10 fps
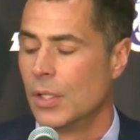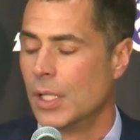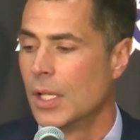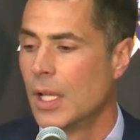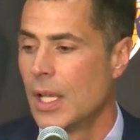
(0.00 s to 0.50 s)

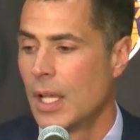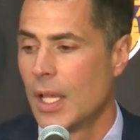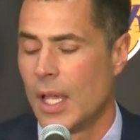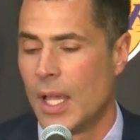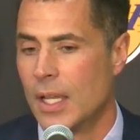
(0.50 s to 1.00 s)
And
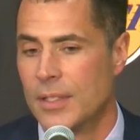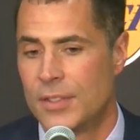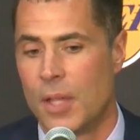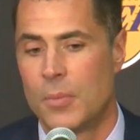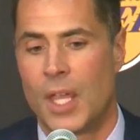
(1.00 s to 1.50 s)
and
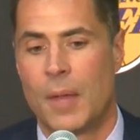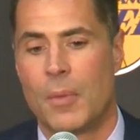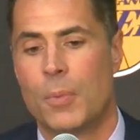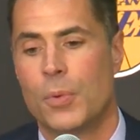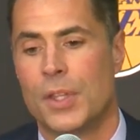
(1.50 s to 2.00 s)
Tim came
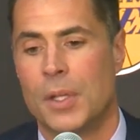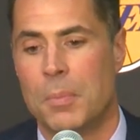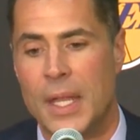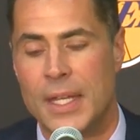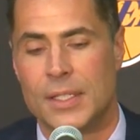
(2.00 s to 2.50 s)
up with an
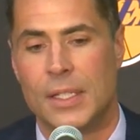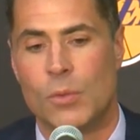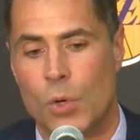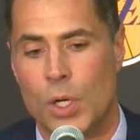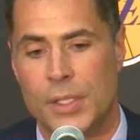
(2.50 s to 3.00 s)

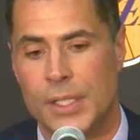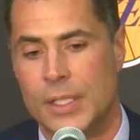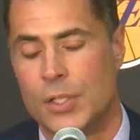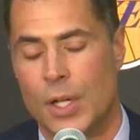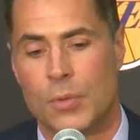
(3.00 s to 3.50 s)
amazing word that he
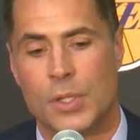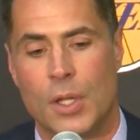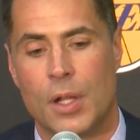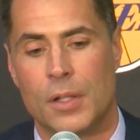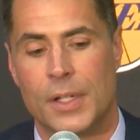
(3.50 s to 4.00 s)
shared with
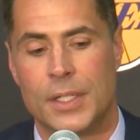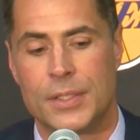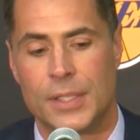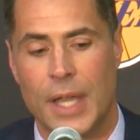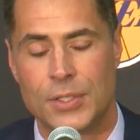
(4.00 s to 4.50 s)
all of
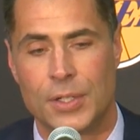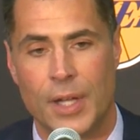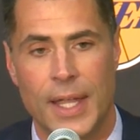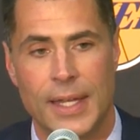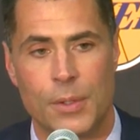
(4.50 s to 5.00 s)
us
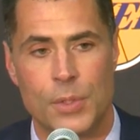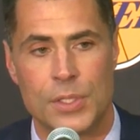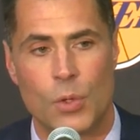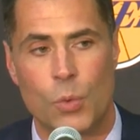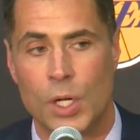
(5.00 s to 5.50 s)
yesterday. It
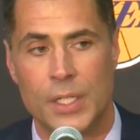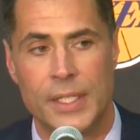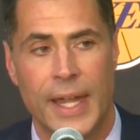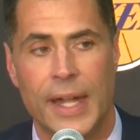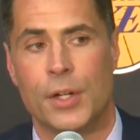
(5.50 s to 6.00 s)
was the word
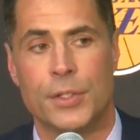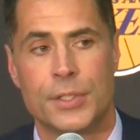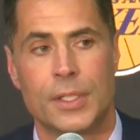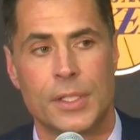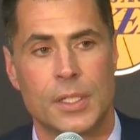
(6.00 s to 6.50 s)
cares.